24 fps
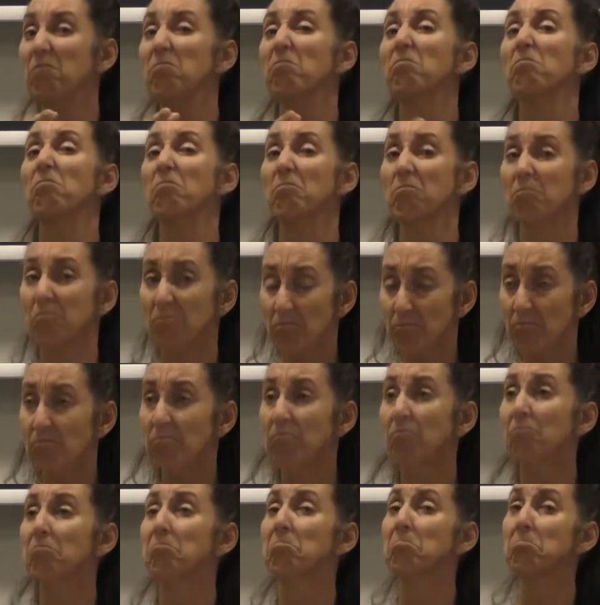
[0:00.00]
They
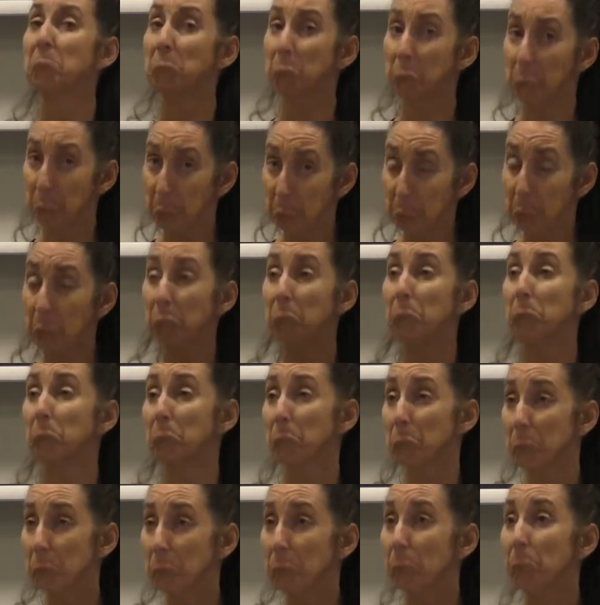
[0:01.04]
support signs.
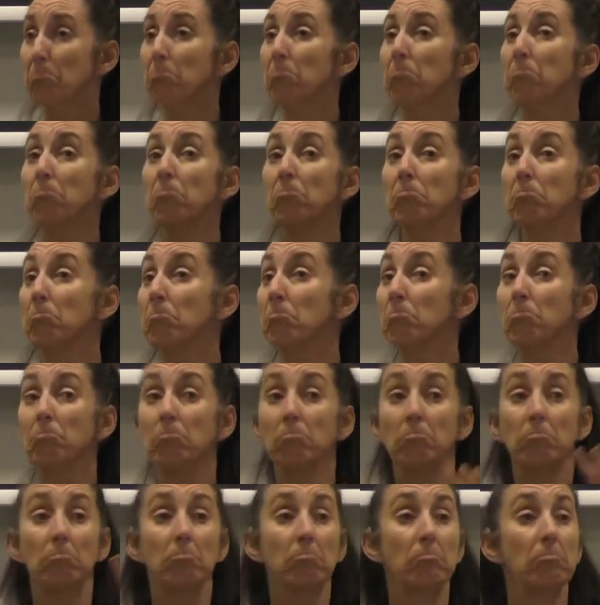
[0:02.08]
Okay.
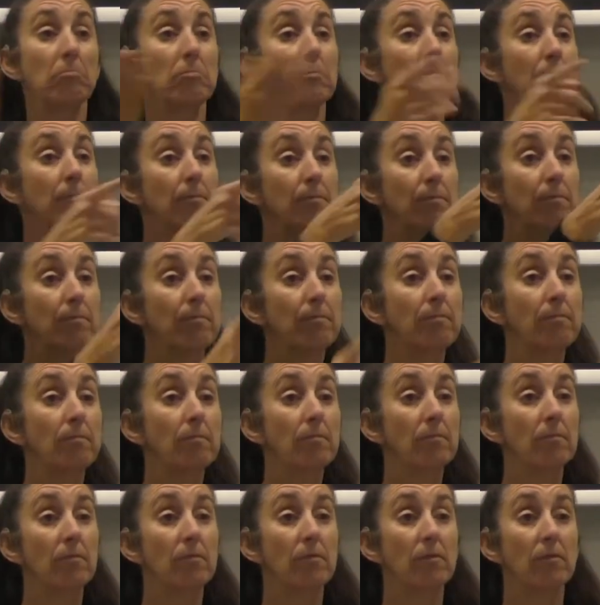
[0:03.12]
Any other
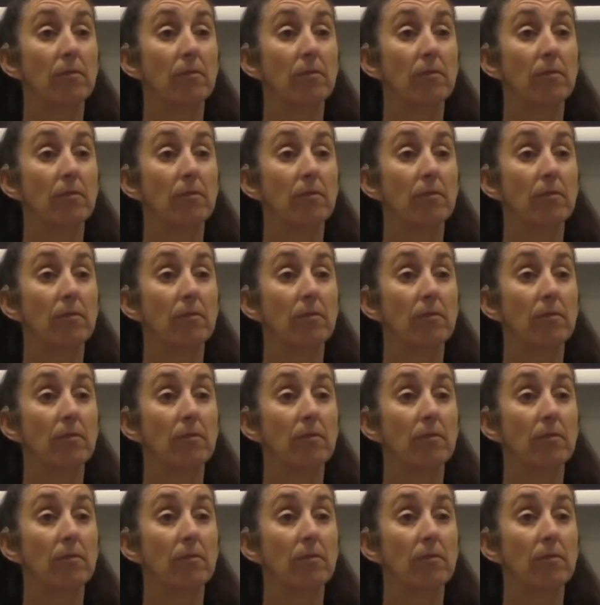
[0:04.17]
ideas?